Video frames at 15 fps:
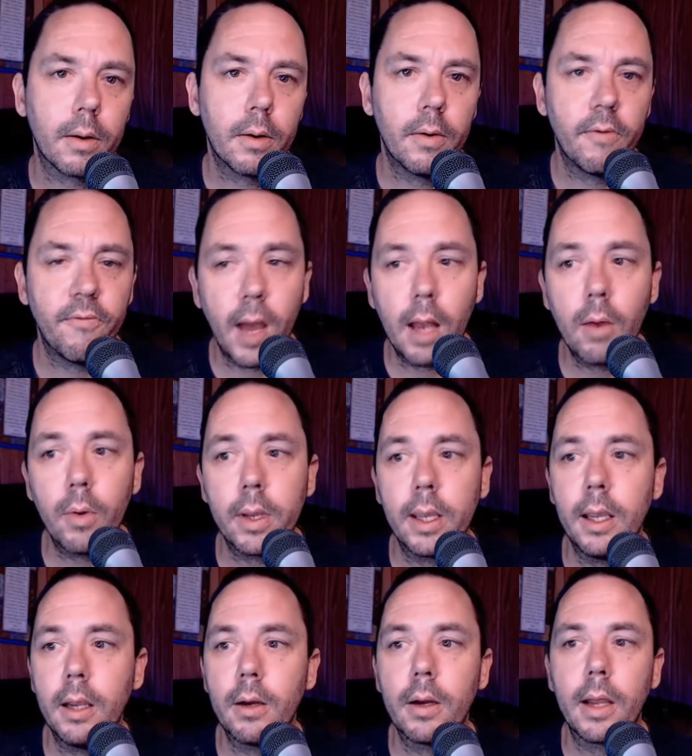following
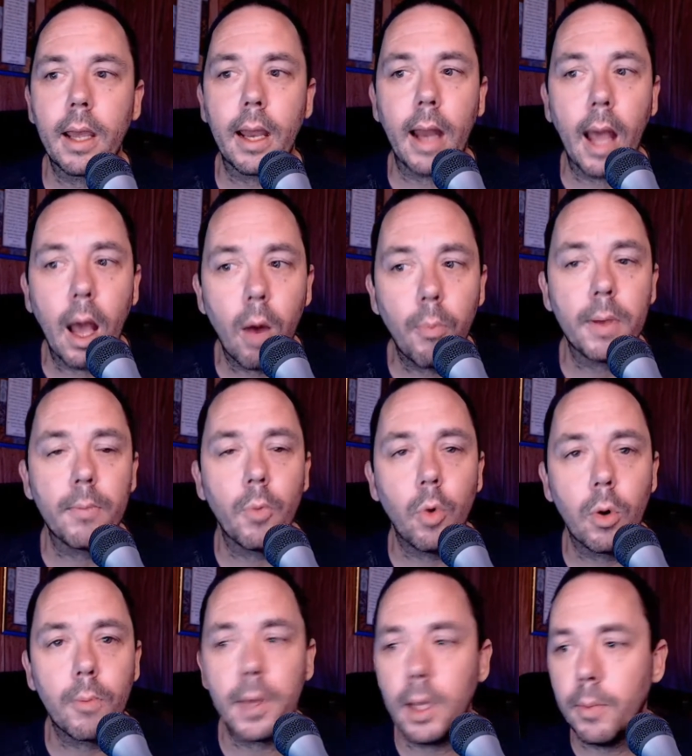here and helping more
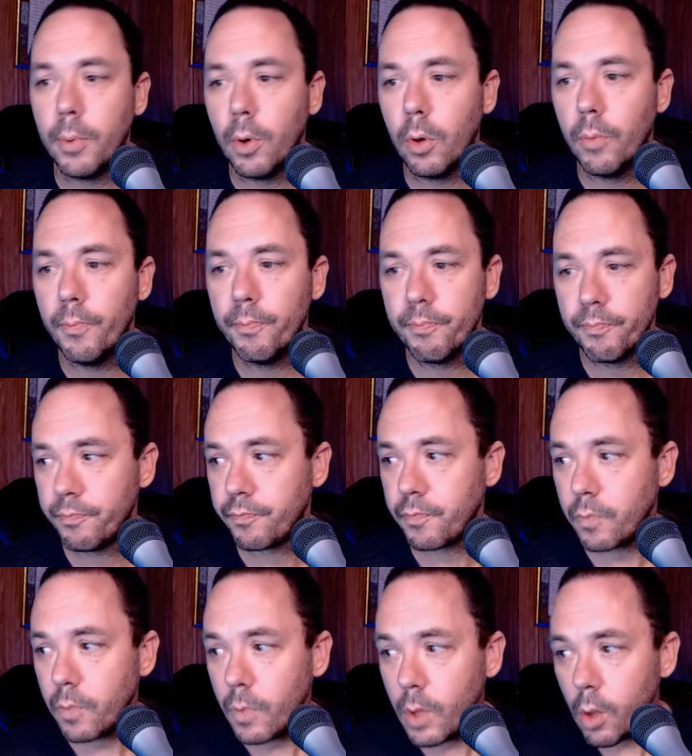people
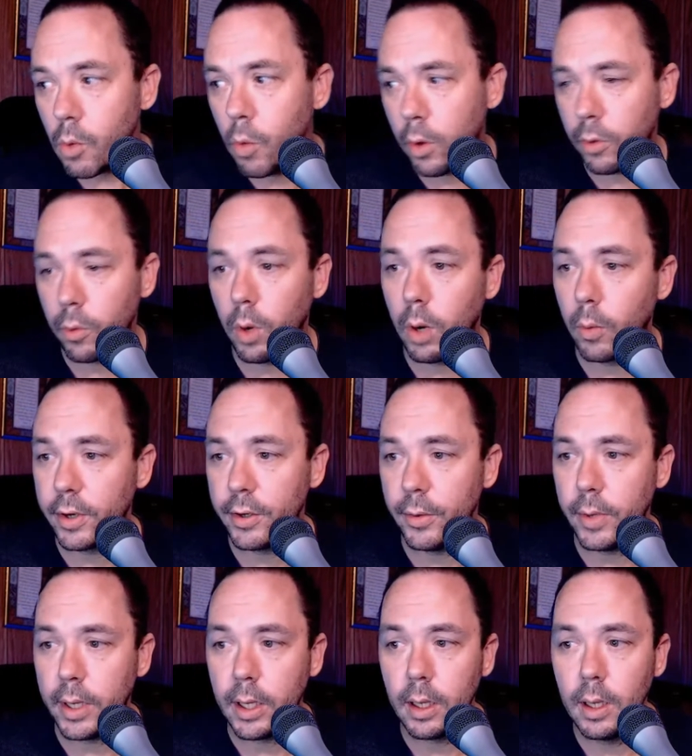with what we're doing.